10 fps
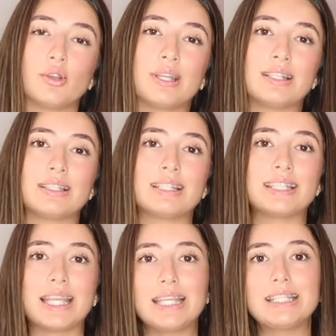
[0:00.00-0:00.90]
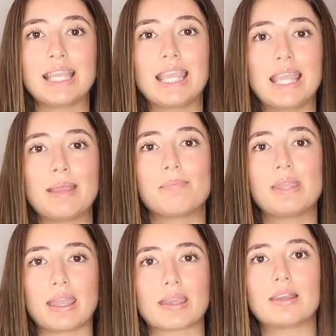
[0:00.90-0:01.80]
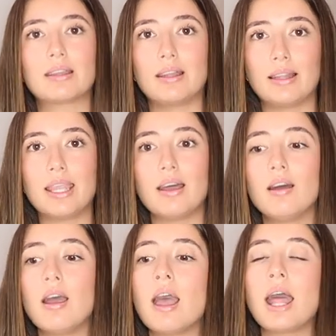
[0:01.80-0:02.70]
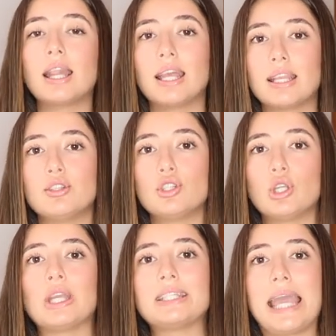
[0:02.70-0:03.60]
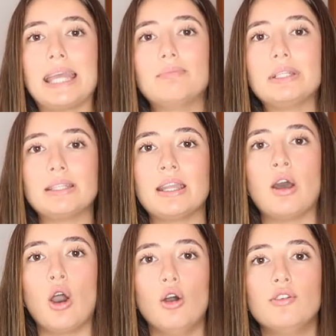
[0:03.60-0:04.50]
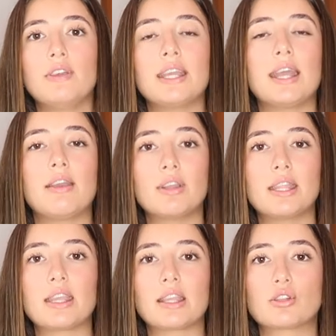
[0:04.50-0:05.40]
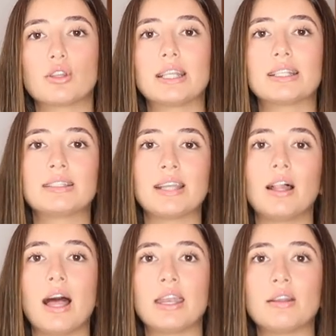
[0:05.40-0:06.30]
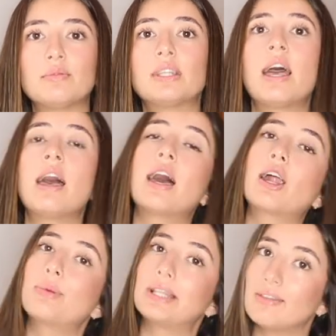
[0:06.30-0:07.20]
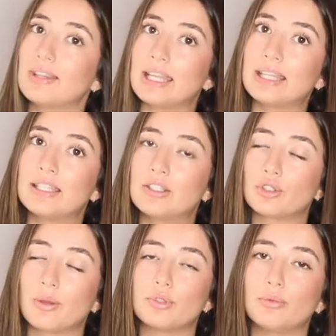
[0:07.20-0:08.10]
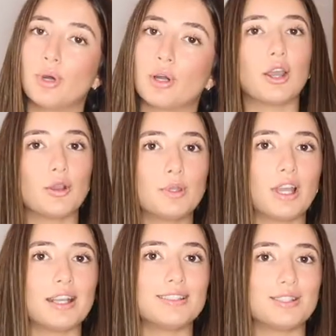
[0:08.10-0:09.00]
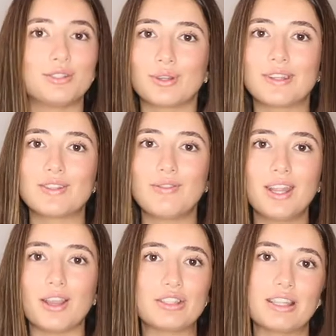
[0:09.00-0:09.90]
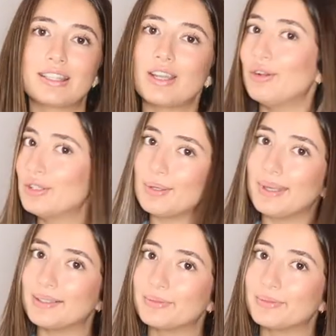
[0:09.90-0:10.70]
So it is TT Bianca Galea. That gets you 10% off everything excluding sell items. I'll be leaving that in the description box. I hope you guys enjoyed this video, so let's get on to it.